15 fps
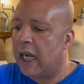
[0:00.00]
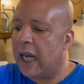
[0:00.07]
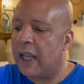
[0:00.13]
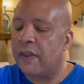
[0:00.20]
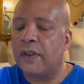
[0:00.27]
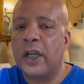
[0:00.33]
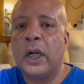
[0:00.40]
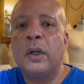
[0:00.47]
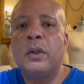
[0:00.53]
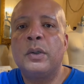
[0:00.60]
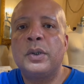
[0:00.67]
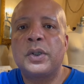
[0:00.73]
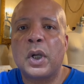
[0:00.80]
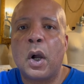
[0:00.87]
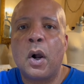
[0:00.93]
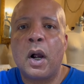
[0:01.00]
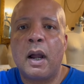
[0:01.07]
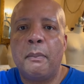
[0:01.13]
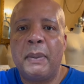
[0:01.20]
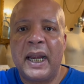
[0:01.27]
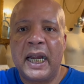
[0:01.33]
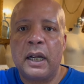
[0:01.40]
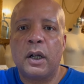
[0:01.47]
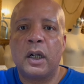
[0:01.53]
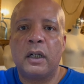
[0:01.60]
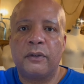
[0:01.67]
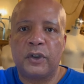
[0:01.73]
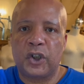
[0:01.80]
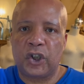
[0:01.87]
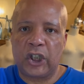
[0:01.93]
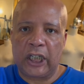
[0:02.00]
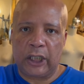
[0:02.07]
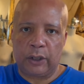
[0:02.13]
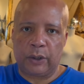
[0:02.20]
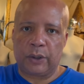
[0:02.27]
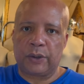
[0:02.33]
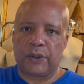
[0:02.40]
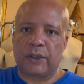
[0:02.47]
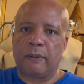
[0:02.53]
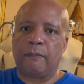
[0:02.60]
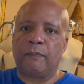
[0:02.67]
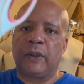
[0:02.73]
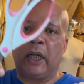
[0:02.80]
and those are a pair of shears.